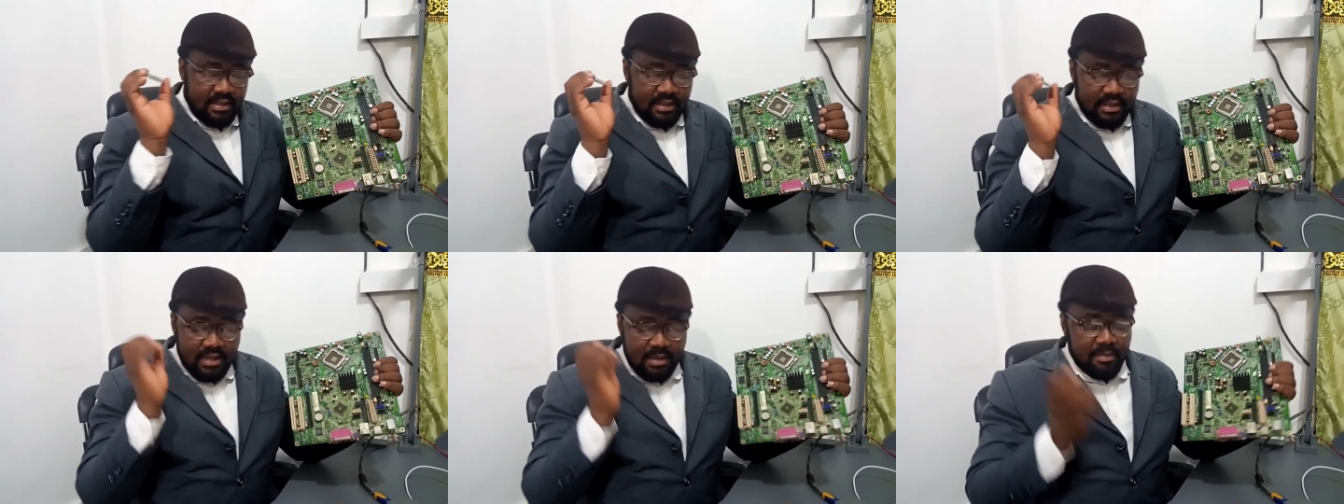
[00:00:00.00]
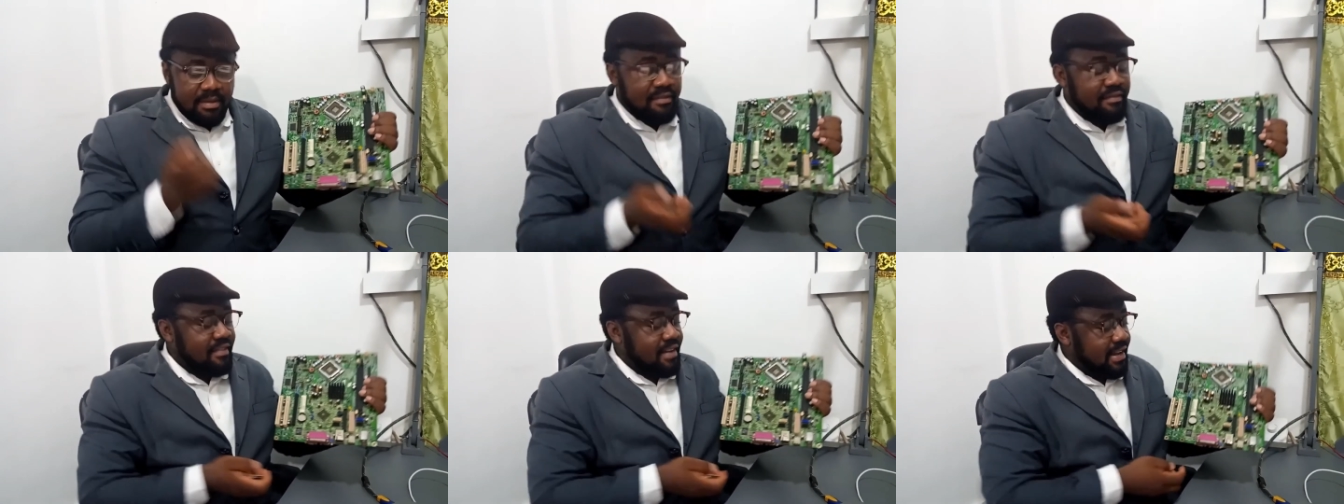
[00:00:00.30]
Let
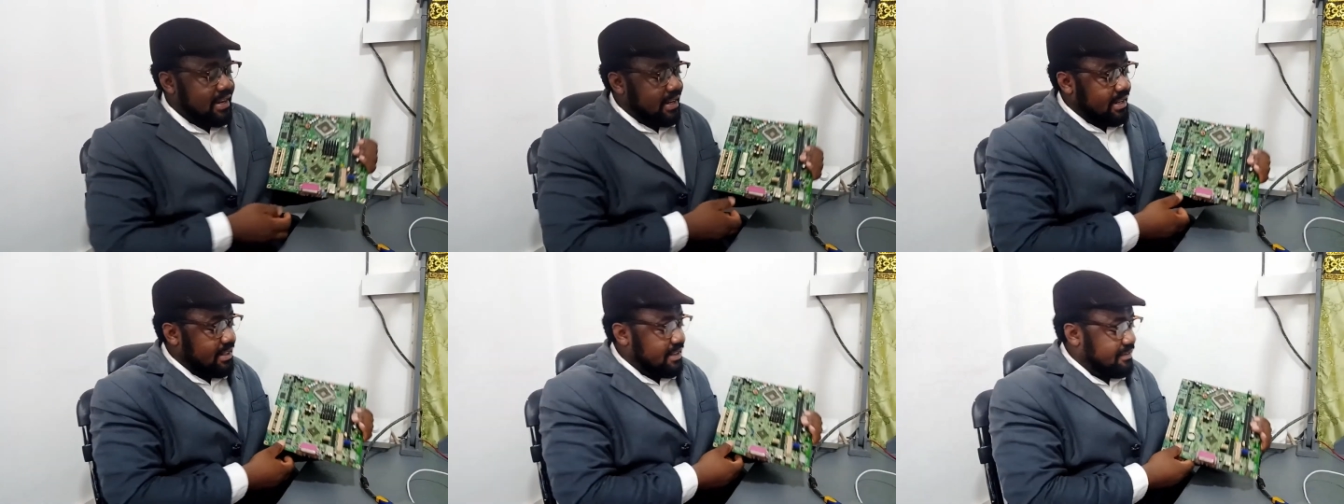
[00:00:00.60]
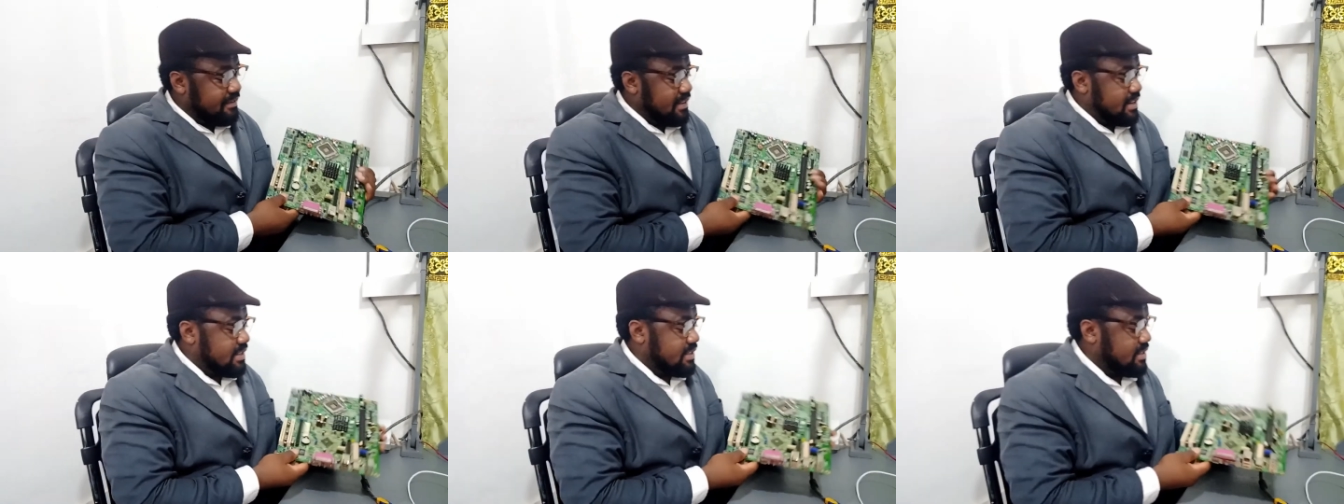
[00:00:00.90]
me find a
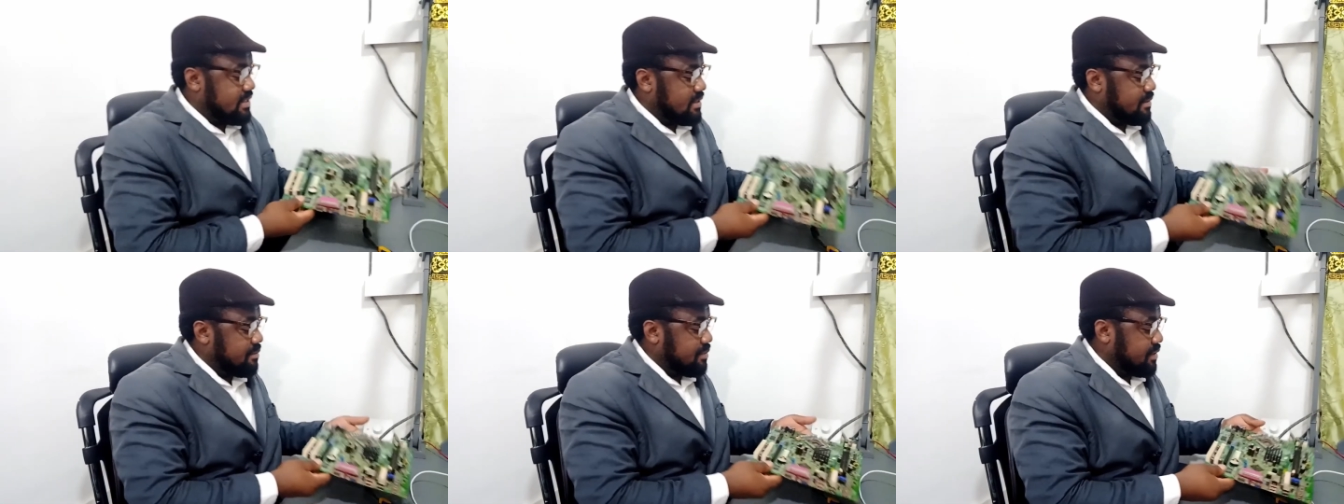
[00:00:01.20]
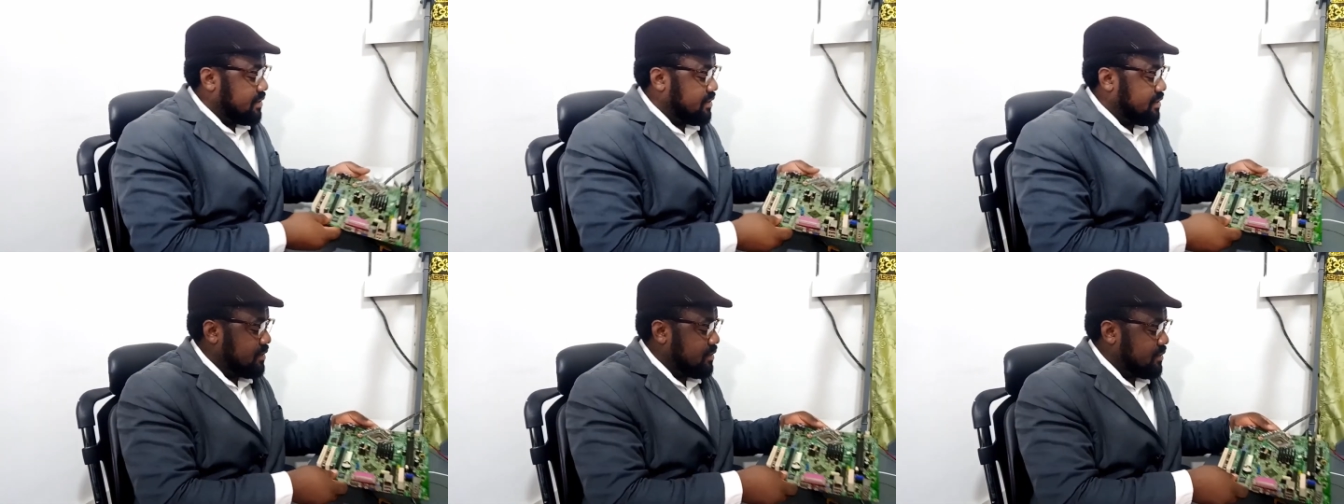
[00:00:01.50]
different
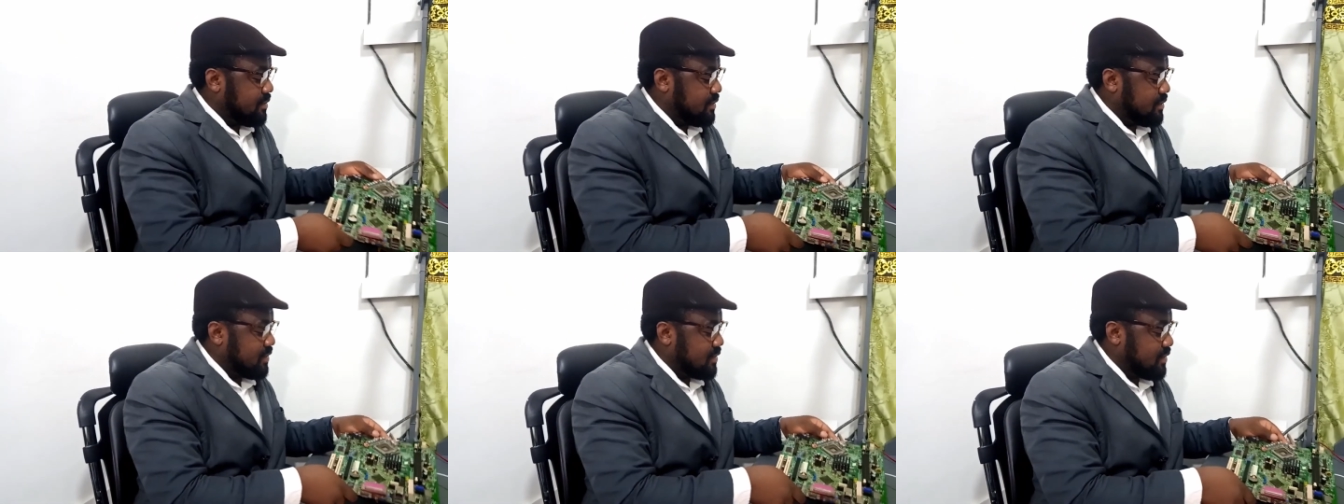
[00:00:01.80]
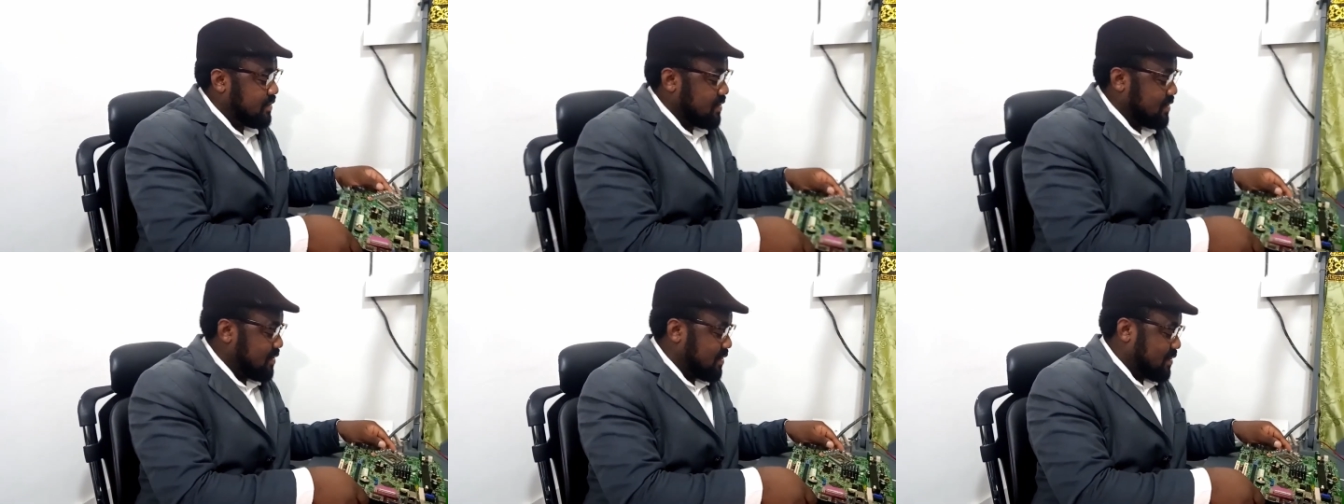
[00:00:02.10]
CPU
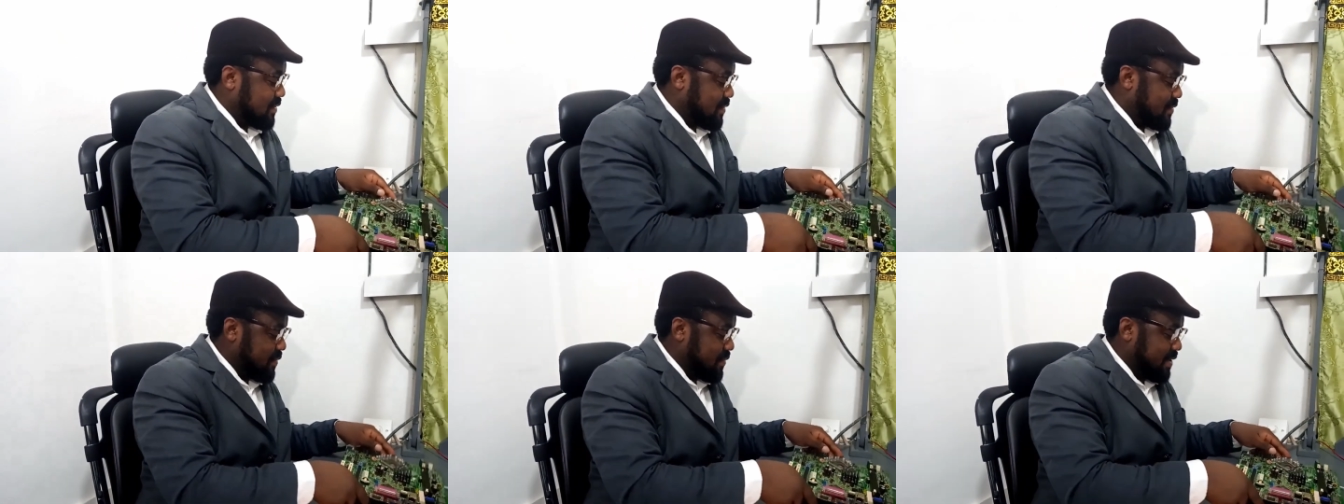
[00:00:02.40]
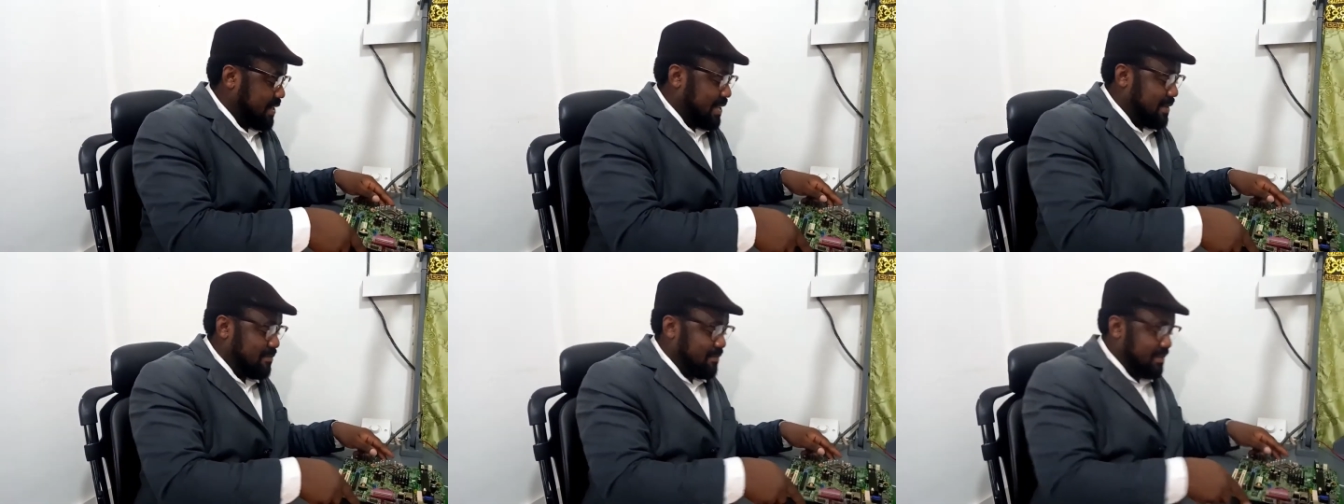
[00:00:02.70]
with the